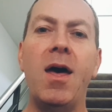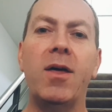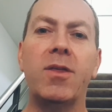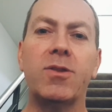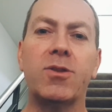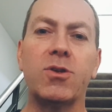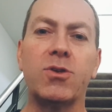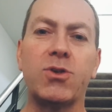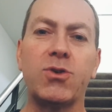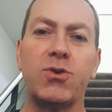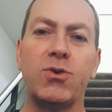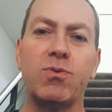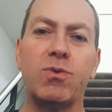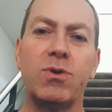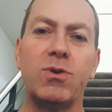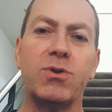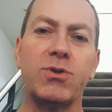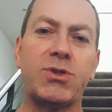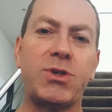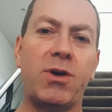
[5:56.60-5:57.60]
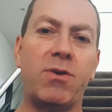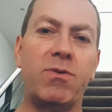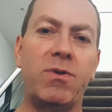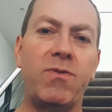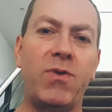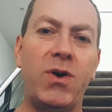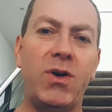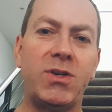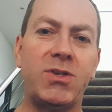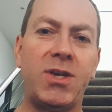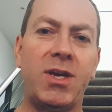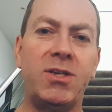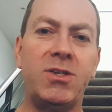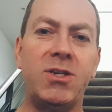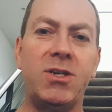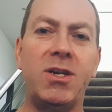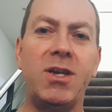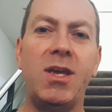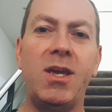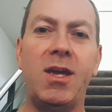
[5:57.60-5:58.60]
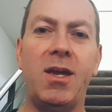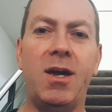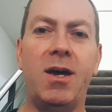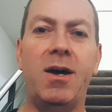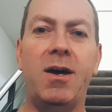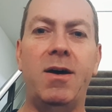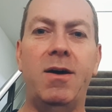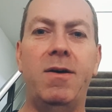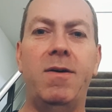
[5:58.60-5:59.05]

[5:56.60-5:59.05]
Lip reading: The tool will also reverse engineer